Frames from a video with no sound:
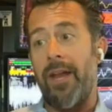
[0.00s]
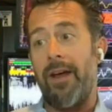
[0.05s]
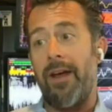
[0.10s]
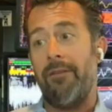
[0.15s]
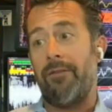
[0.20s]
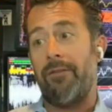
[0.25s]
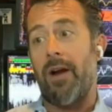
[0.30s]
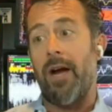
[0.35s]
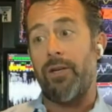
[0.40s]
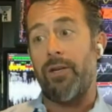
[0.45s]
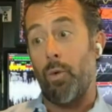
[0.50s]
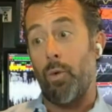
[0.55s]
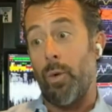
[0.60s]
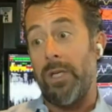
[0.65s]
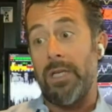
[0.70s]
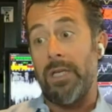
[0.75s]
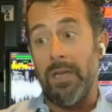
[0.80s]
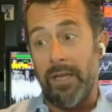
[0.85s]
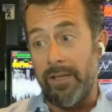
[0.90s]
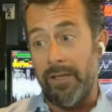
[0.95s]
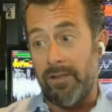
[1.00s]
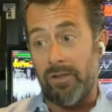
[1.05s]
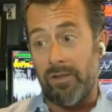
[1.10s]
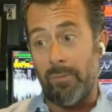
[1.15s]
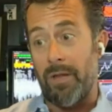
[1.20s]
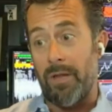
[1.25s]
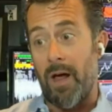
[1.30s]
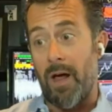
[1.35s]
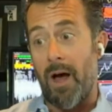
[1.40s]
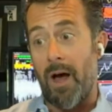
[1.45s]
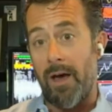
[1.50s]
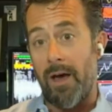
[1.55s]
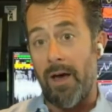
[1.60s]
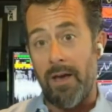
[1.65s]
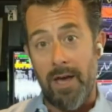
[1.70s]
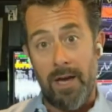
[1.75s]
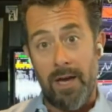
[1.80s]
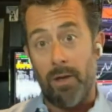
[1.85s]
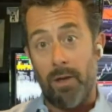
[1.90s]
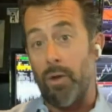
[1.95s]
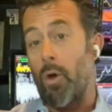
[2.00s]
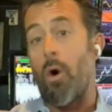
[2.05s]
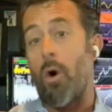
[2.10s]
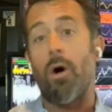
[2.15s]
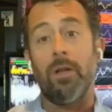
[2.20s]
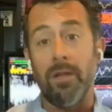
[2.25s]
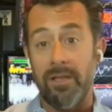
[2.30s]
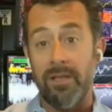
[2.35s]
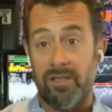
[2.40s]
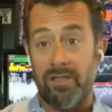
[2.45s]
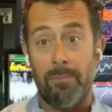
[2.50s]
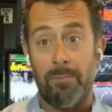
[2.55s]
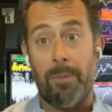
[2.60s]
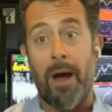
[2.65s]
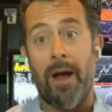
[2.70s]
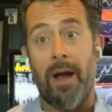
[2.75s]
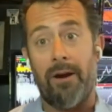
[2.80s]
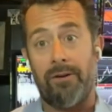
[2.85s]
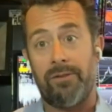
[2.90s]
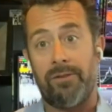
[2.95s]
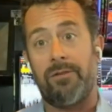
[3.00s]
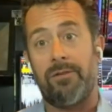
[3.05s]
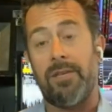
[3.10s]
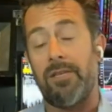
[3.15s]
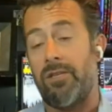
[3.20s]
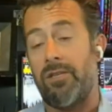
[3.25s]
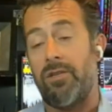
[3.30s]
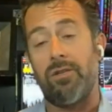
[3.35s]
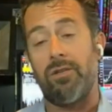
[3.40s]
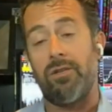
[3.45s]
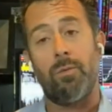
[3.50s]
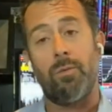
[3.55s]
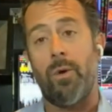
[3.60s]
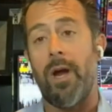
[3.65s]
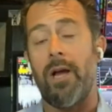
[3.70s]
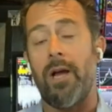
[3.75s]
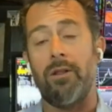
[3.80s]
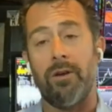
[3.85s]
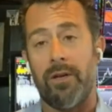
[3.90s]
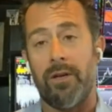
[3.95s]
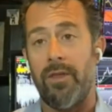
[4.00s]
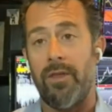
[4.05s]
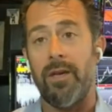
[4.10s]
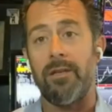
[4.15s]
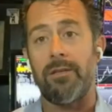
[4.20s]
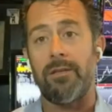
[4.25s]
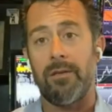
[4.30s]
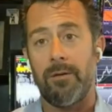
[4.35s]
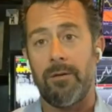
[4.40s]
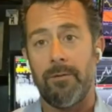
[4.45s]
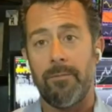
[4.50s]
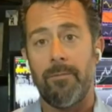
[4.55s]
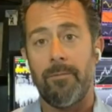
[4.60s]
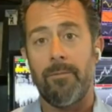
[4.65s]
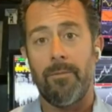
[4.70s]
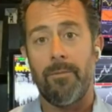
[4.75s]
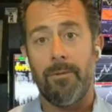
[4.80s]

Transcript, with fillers: that have got dwindling supply and a long list of buyers. That's just the way I look at things.